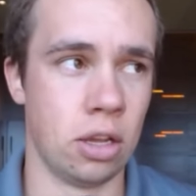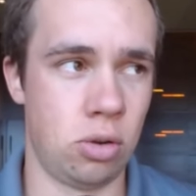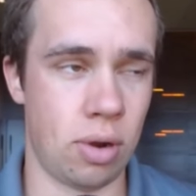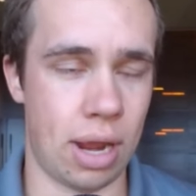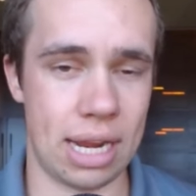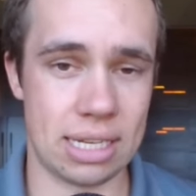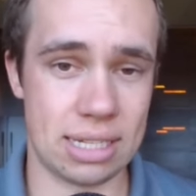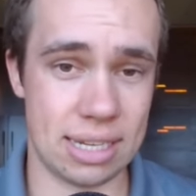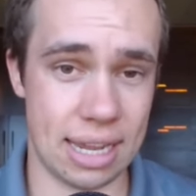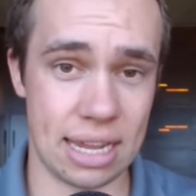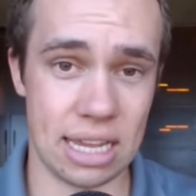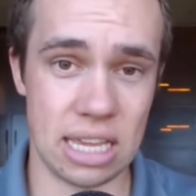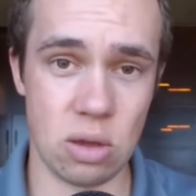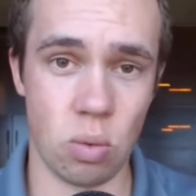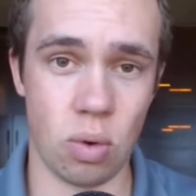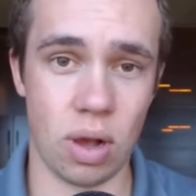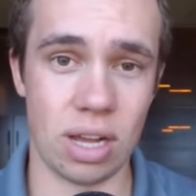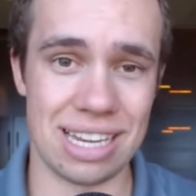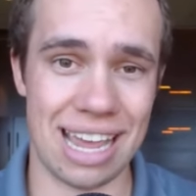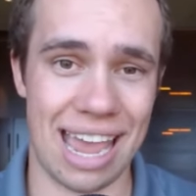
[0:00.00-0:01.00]
Greg
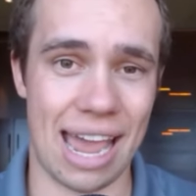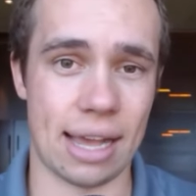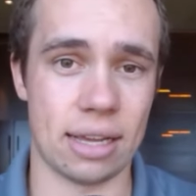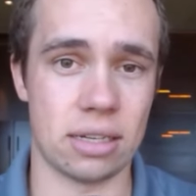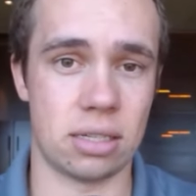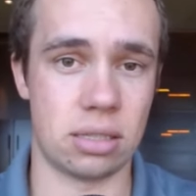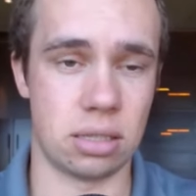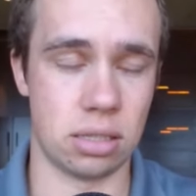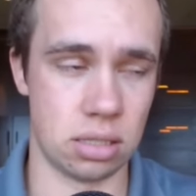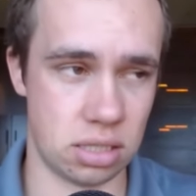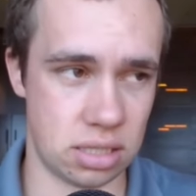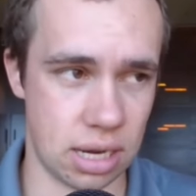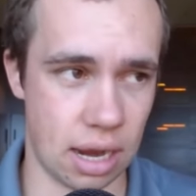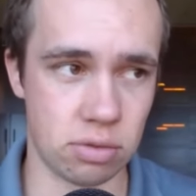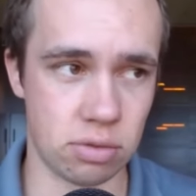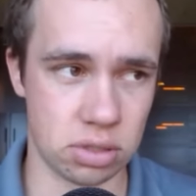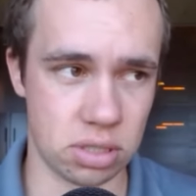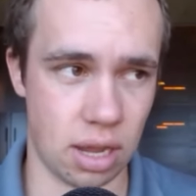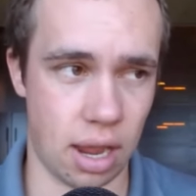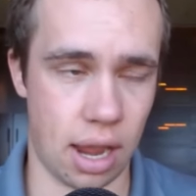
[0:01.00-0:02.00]
Sankey was asked
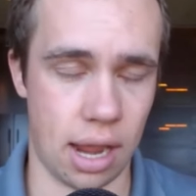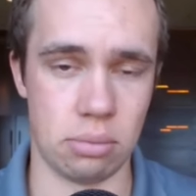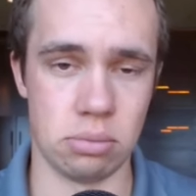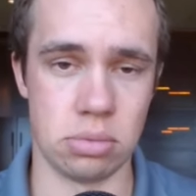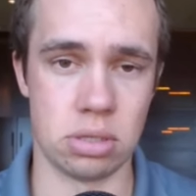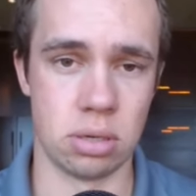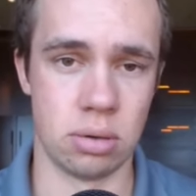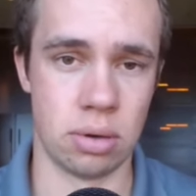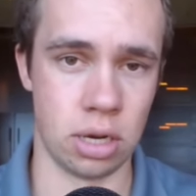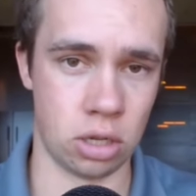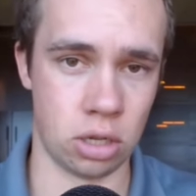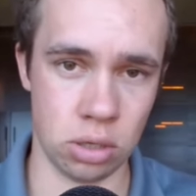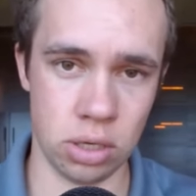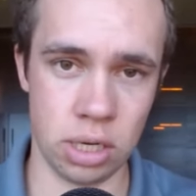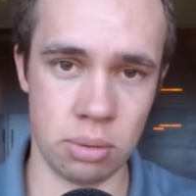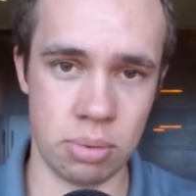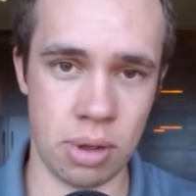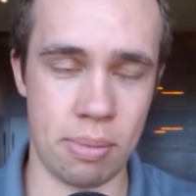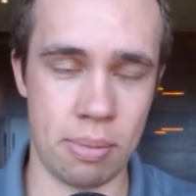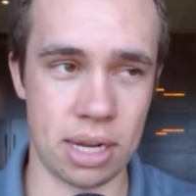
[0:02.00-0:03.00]
several times,
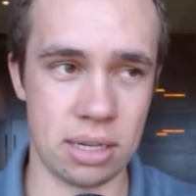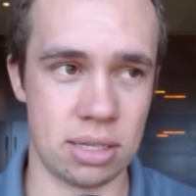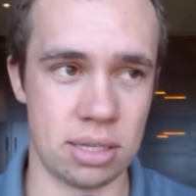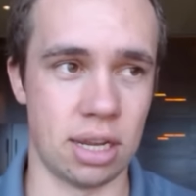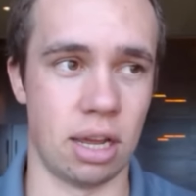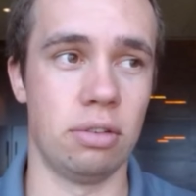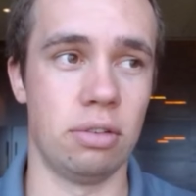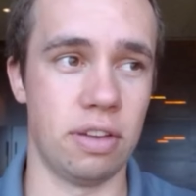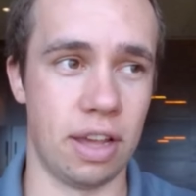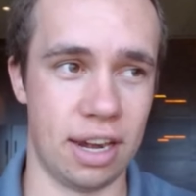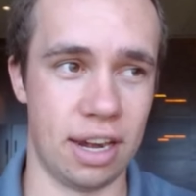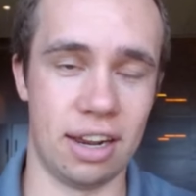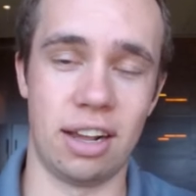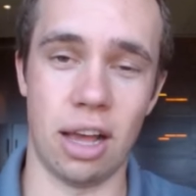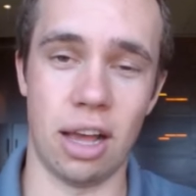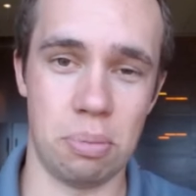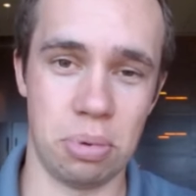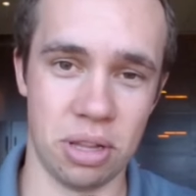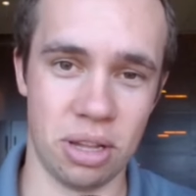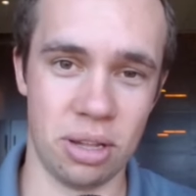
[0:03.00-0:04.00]
including by myself and a
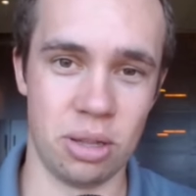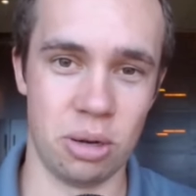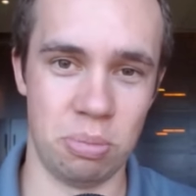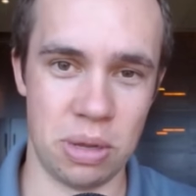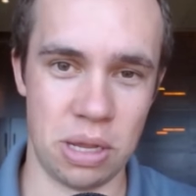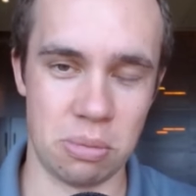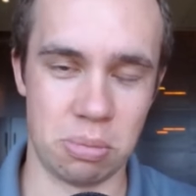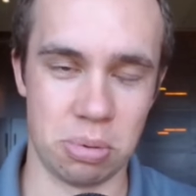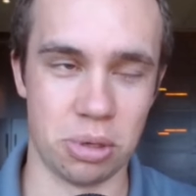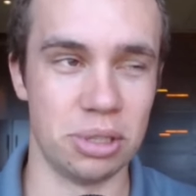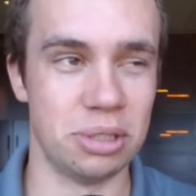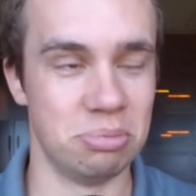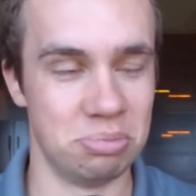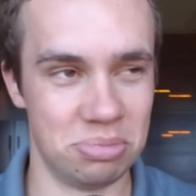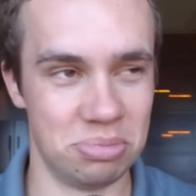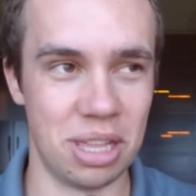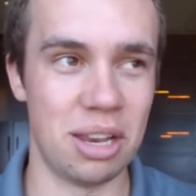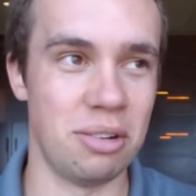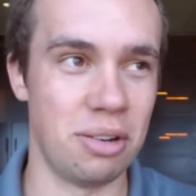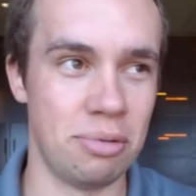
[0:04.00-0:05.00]
couple other people, and
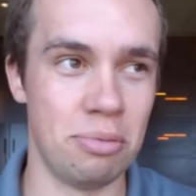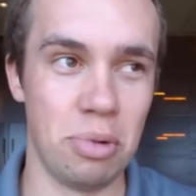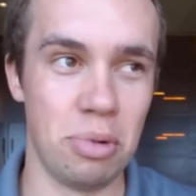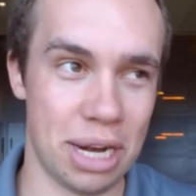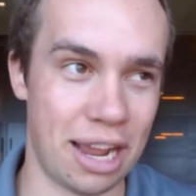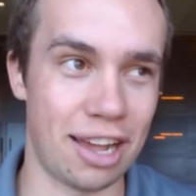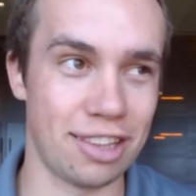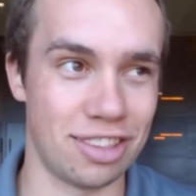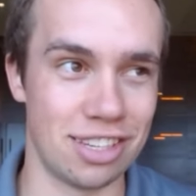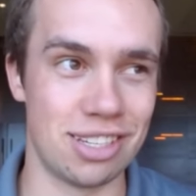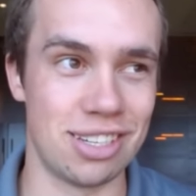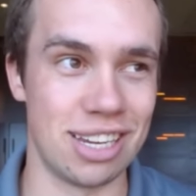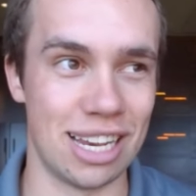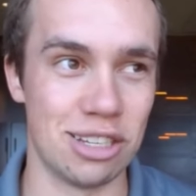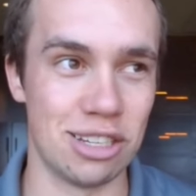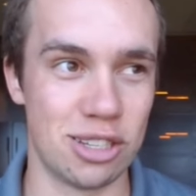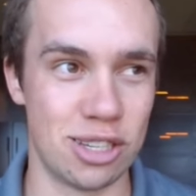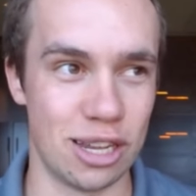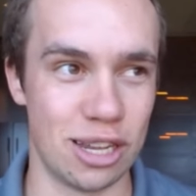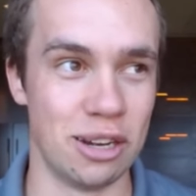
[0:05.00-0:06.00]
then we got the
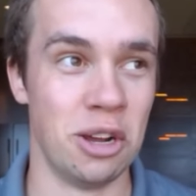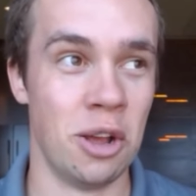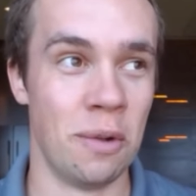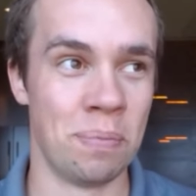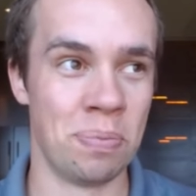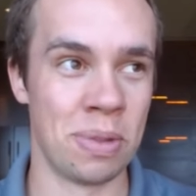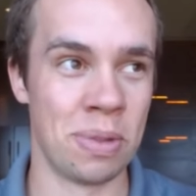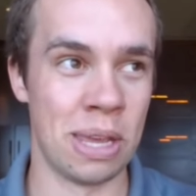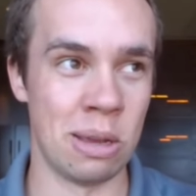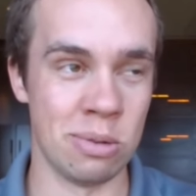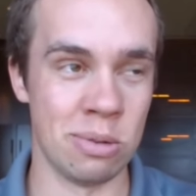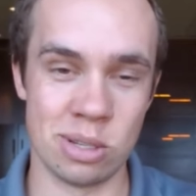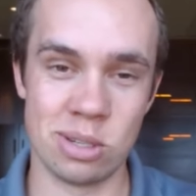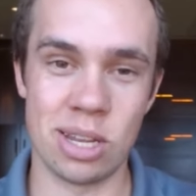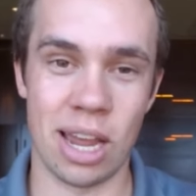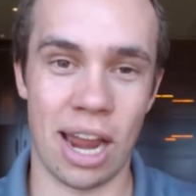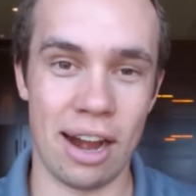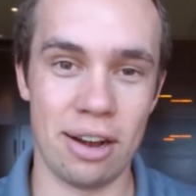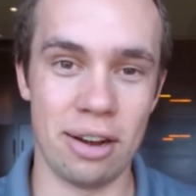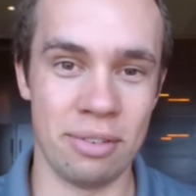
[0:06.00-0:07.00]
sense that he was
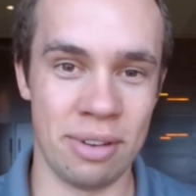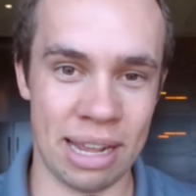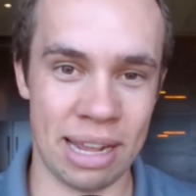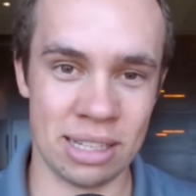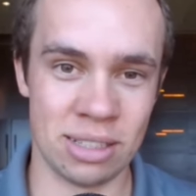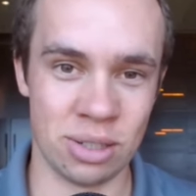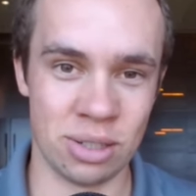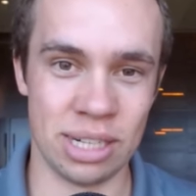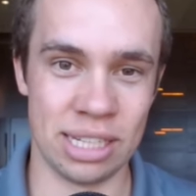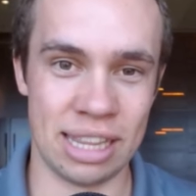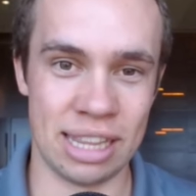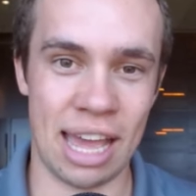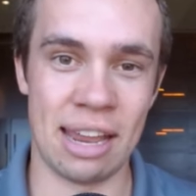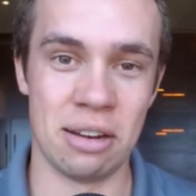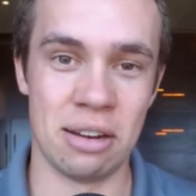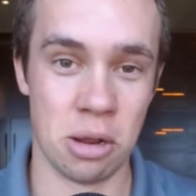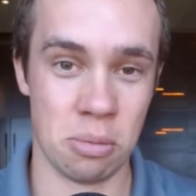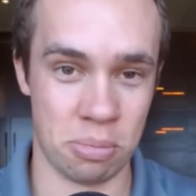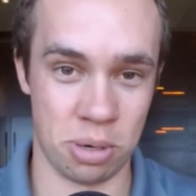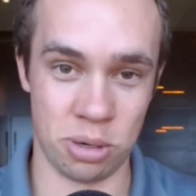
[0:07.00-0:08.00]
tired of answering
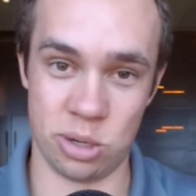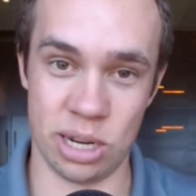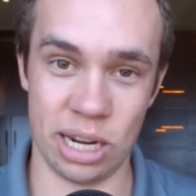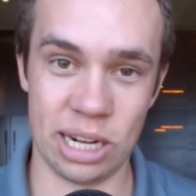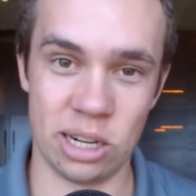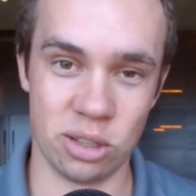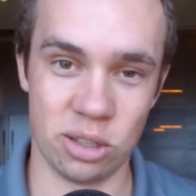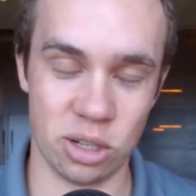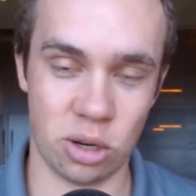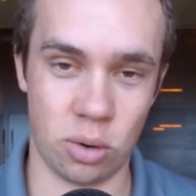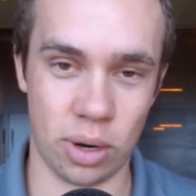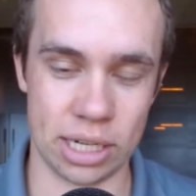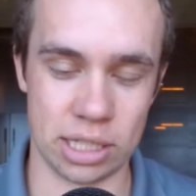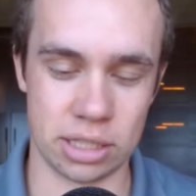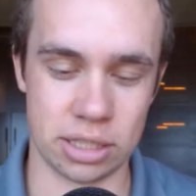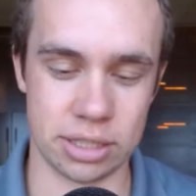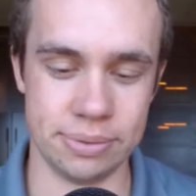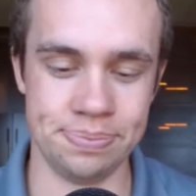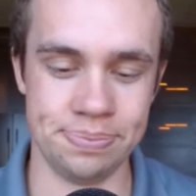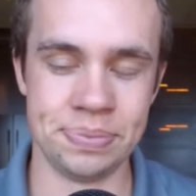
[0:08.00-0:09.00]
that particular
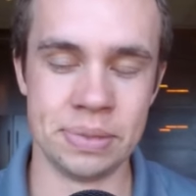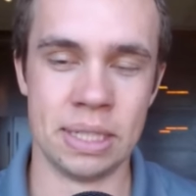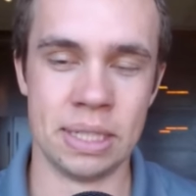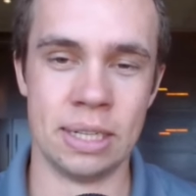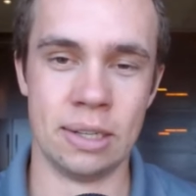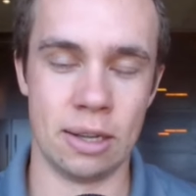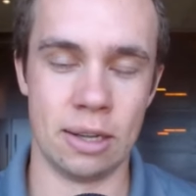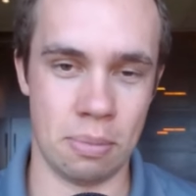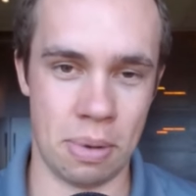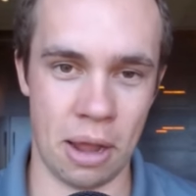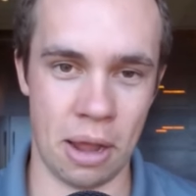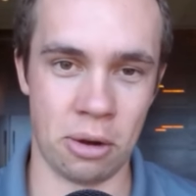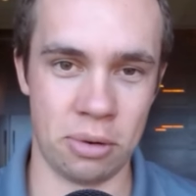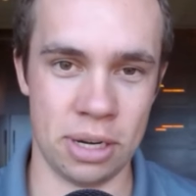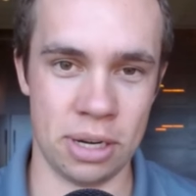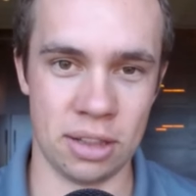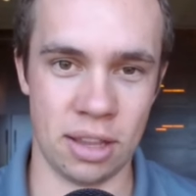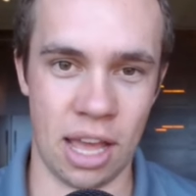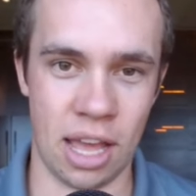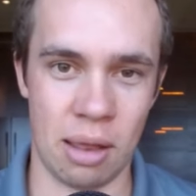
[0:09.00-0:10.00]
question about
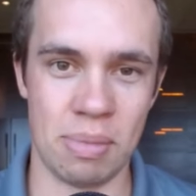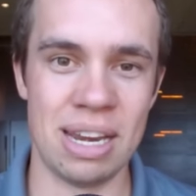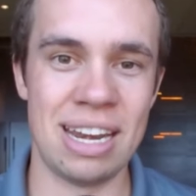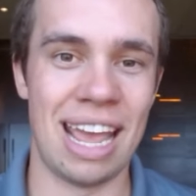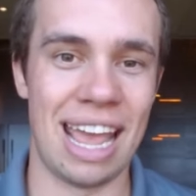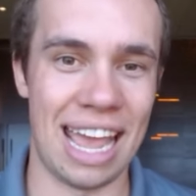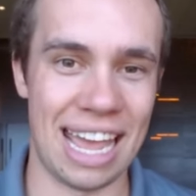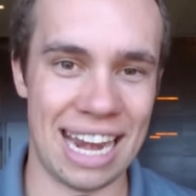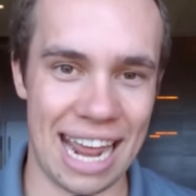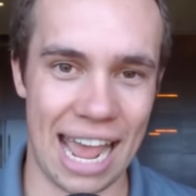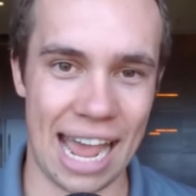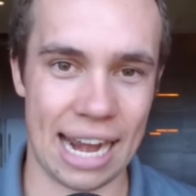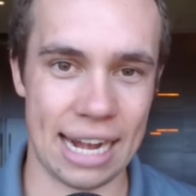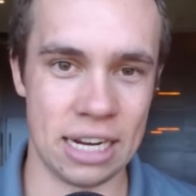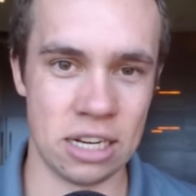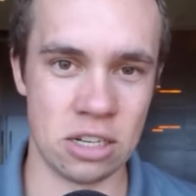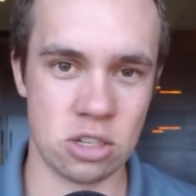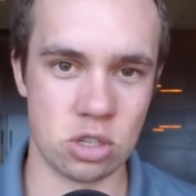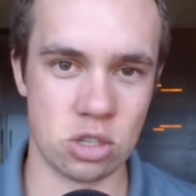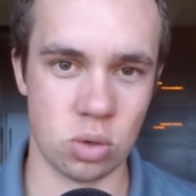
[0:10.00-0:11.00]
realignment and
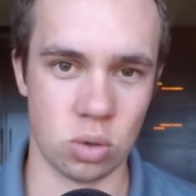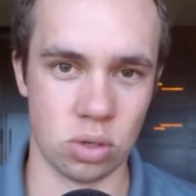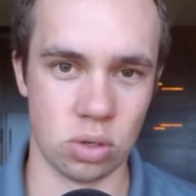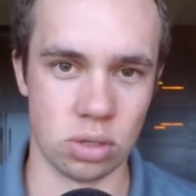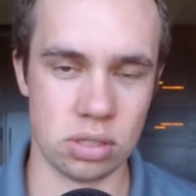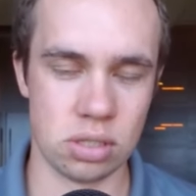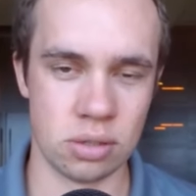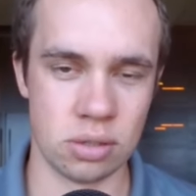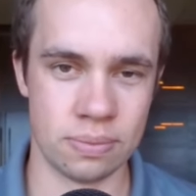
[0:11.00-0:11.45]
adding schools.